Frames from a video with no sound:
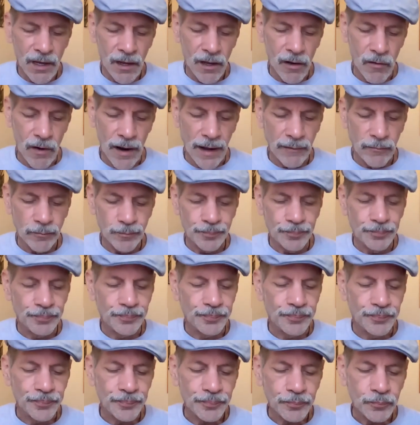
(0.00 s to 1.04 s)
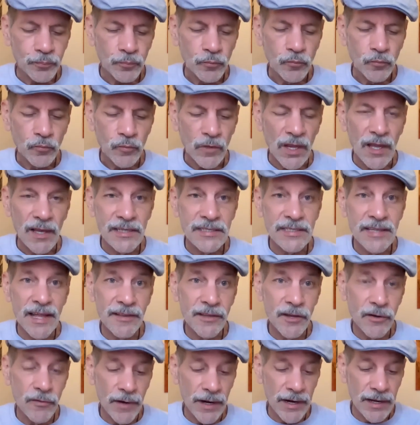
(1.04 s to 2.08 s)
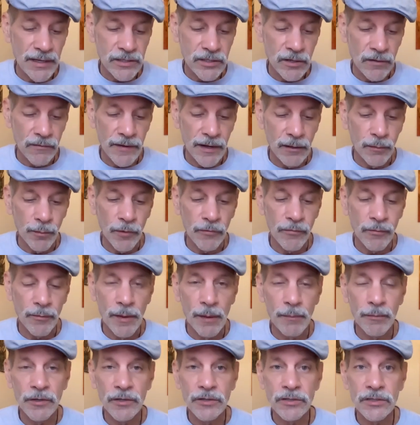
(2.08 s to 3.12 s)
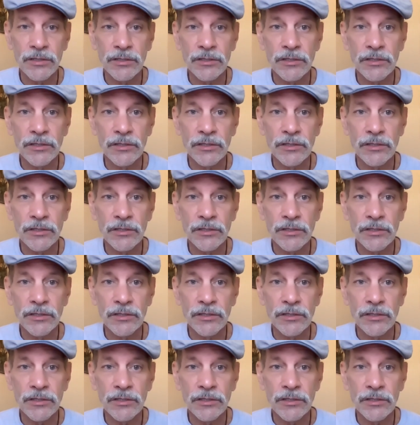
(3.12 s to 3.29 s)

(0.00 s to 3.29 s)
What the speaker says: All right. Extended readings are available for members.